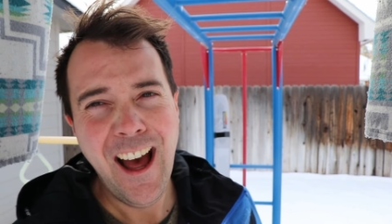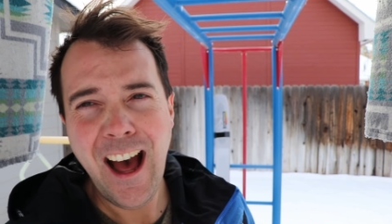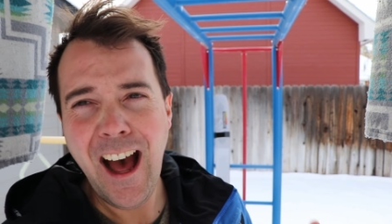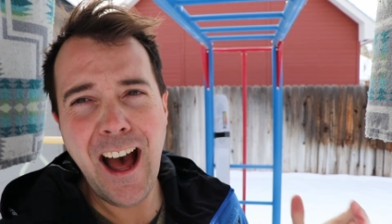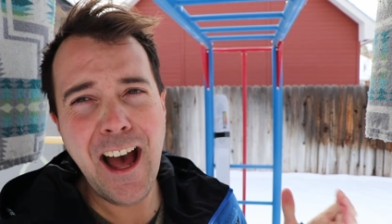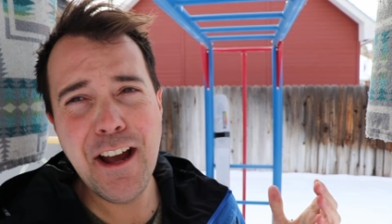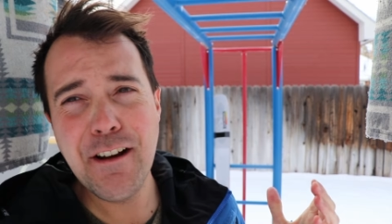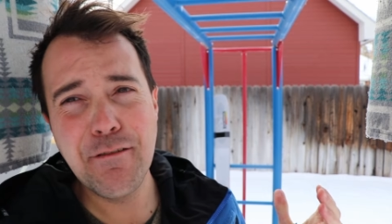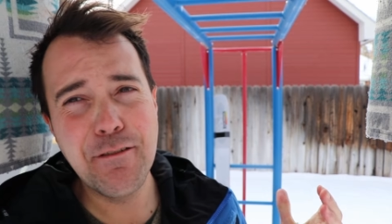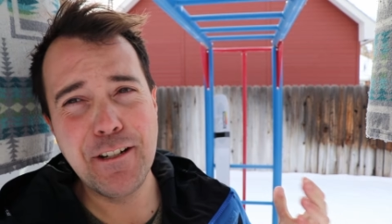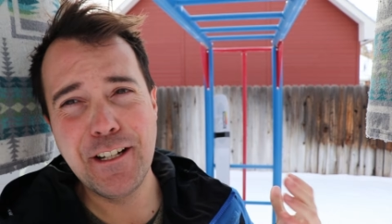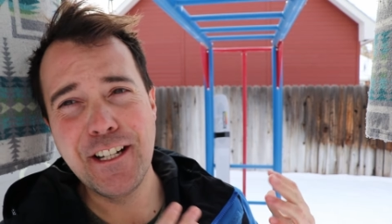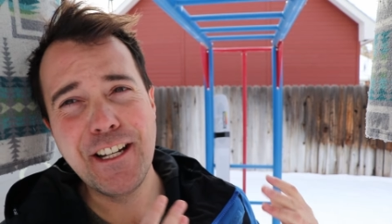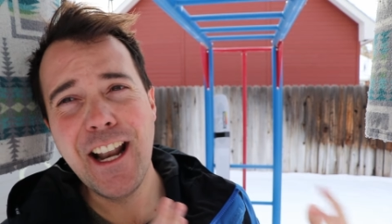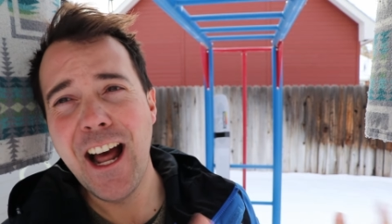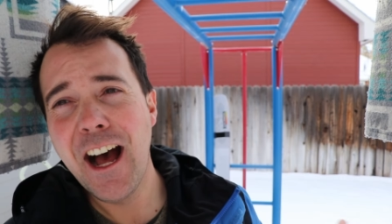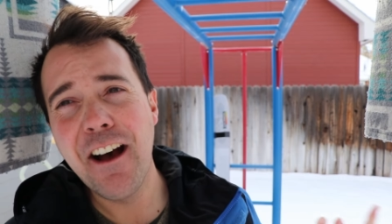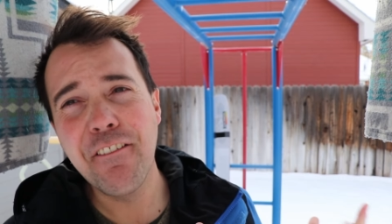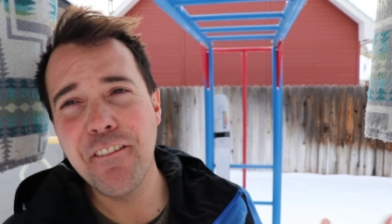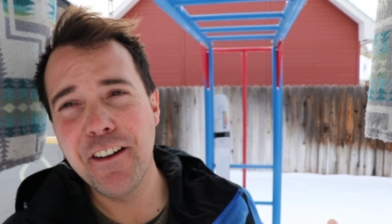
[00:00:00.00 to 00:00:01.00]
I would
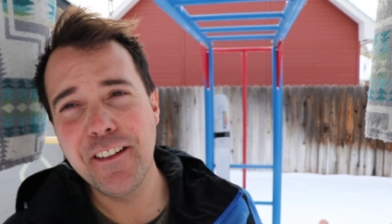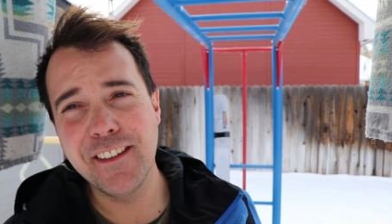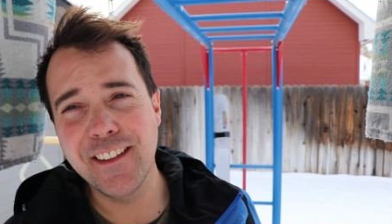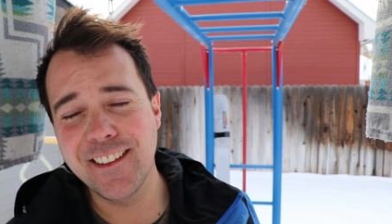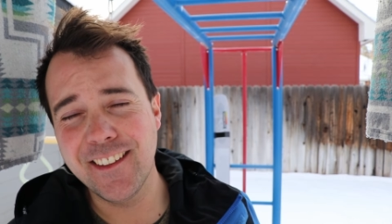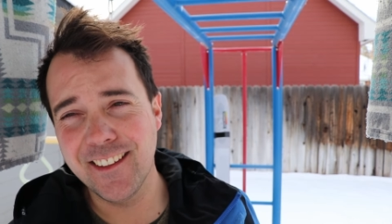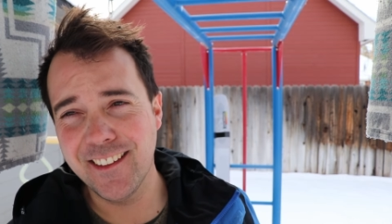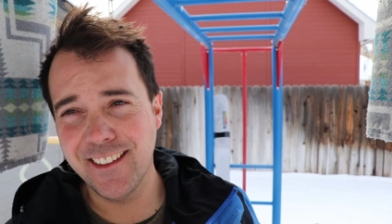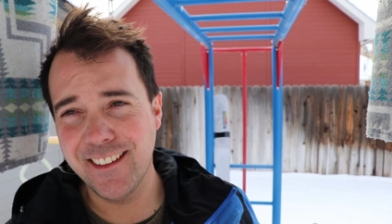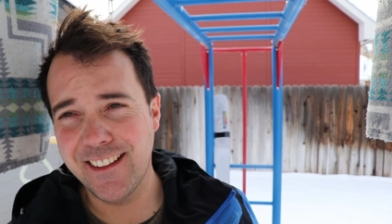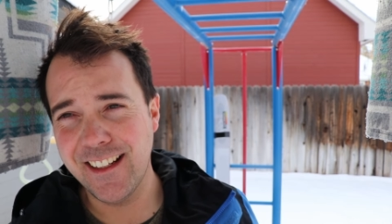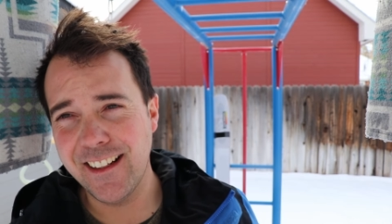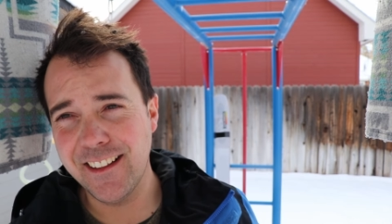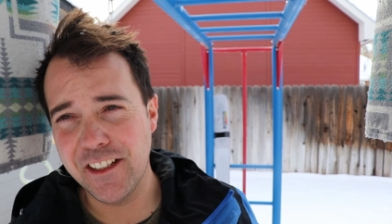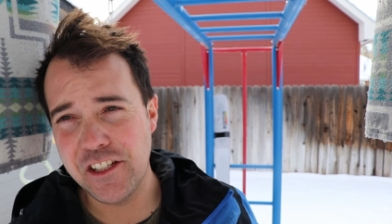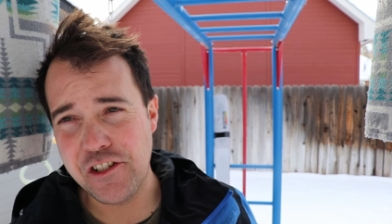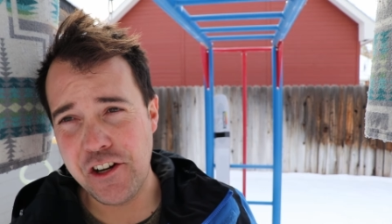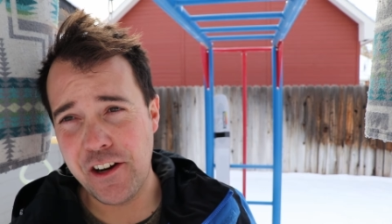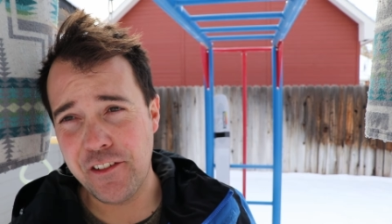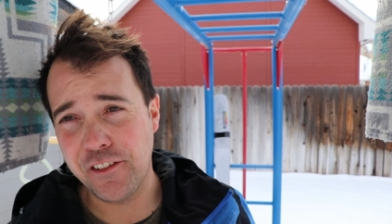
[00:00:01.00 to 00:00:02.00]
not want this as a
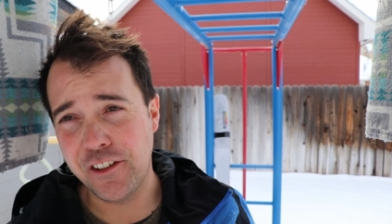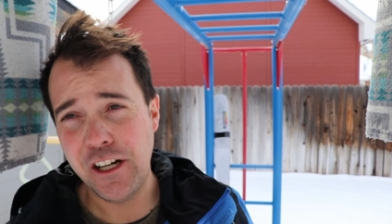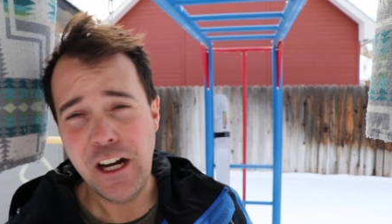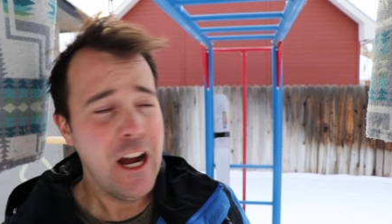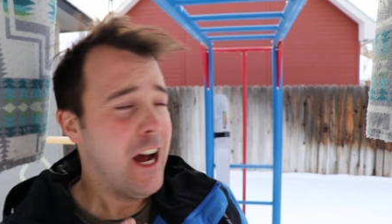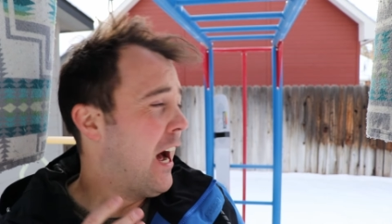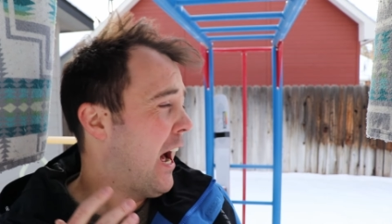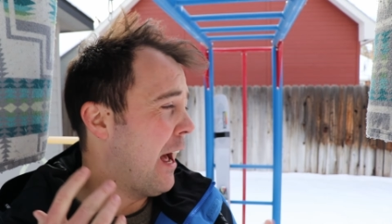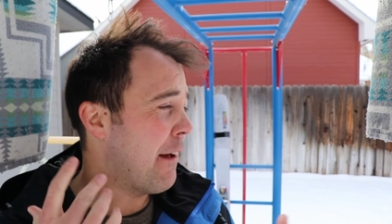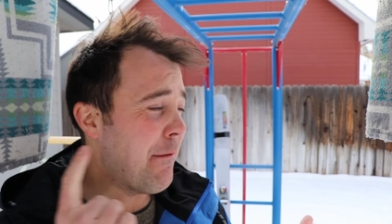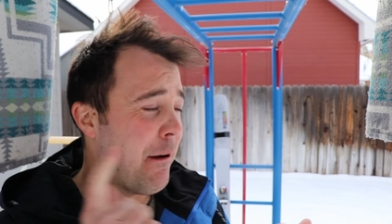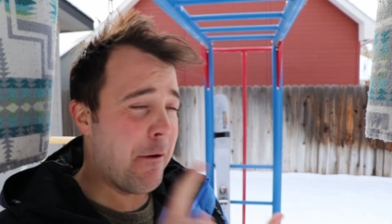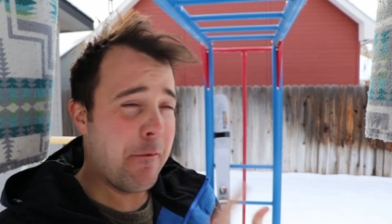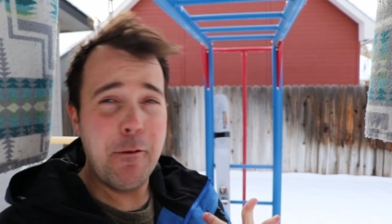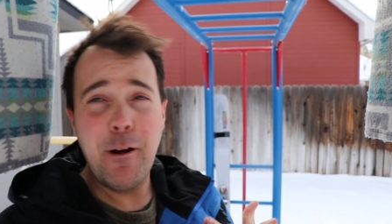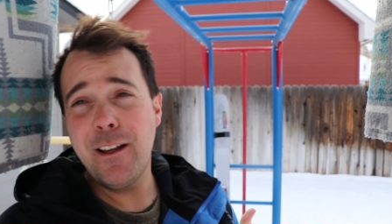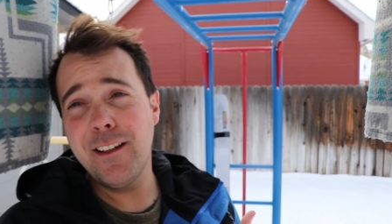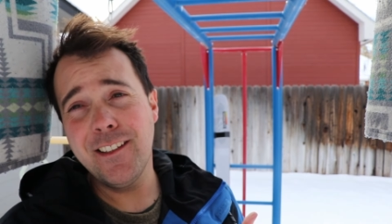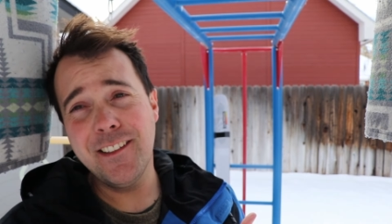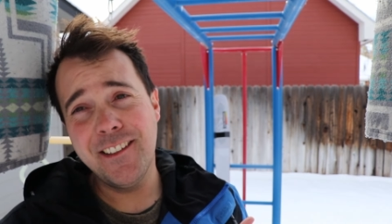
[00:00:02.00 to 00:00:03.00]
daily driver. I'm out
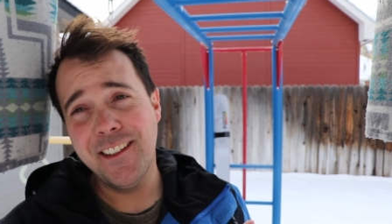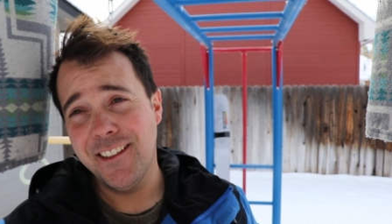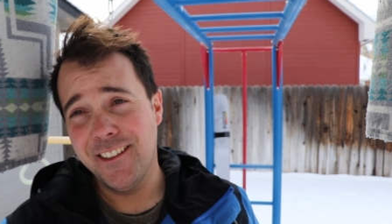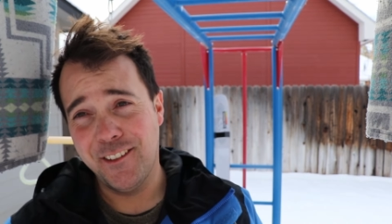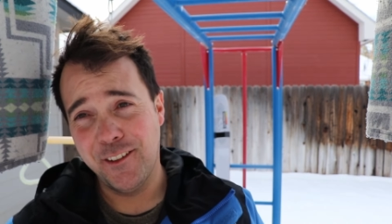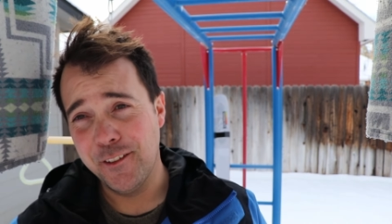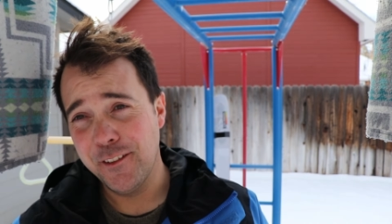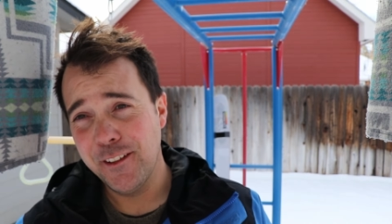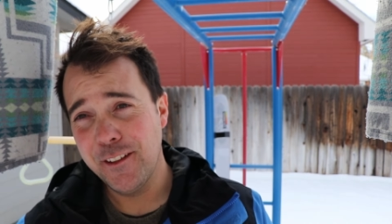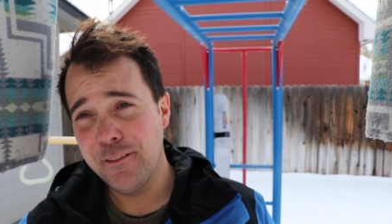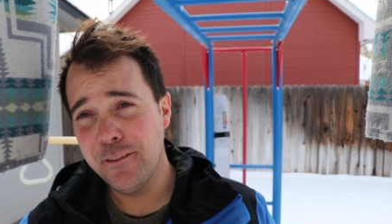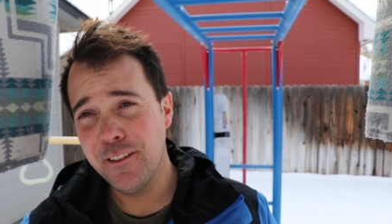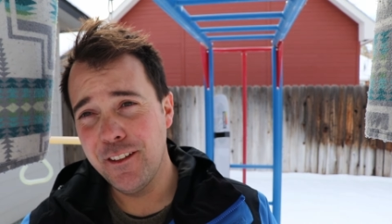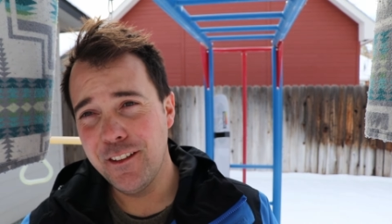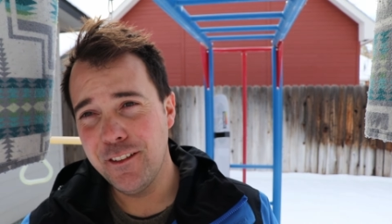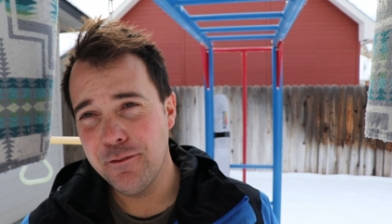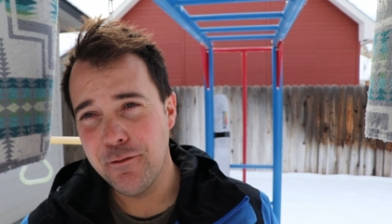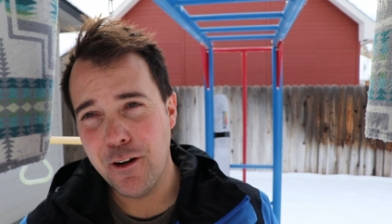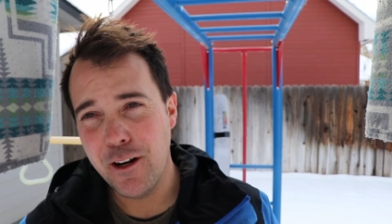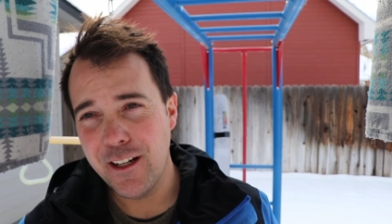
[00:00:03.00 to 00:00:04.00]
west, certainly
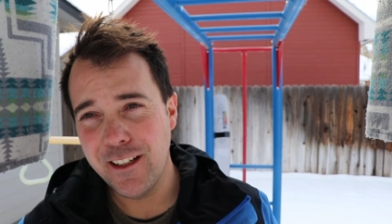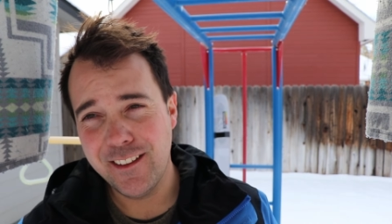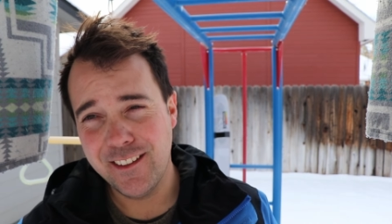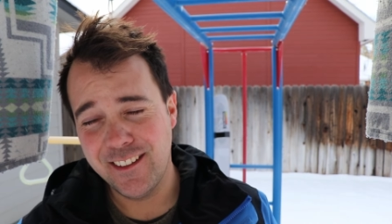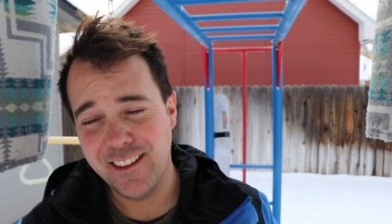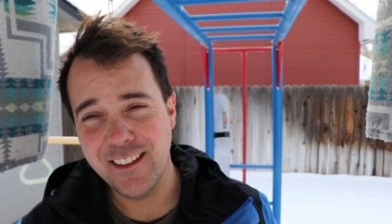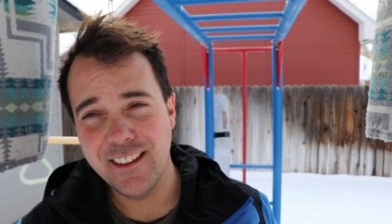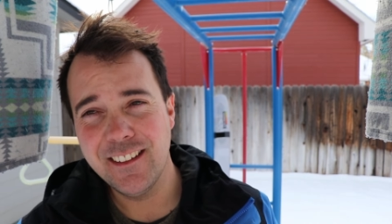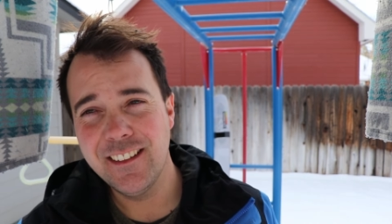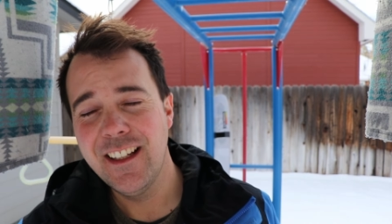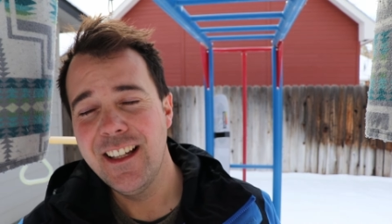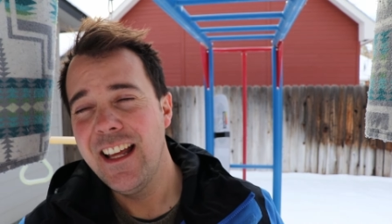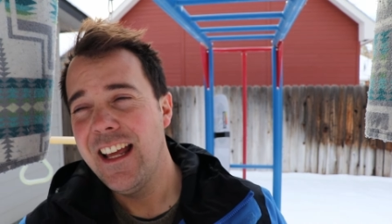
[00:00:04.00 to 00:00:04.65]
wouldn't want it still.